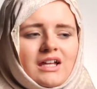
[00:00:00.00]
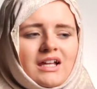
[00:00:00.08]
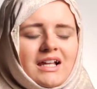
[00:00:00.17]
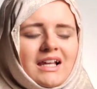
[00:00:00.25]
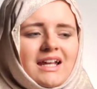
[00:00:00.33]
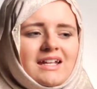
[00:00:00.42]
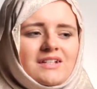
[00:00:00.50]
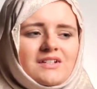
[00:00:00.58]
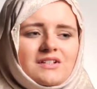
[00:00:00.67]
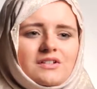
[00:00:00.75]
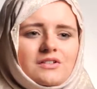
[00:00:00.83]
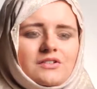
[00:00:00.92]

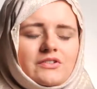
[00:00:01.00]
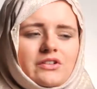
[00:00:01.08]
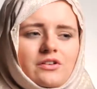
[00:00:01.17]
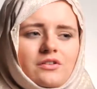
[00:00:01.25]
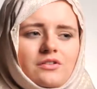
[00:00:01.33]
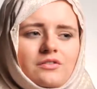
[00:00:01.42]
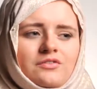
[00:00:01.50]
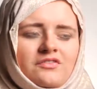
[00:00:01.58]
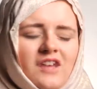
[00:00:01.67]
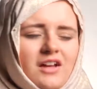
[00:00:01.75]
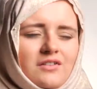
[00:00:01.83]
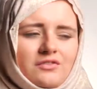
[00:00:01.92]
elated and so
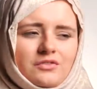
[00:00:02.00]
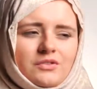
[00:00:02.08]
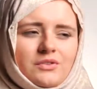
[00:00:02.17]
thankful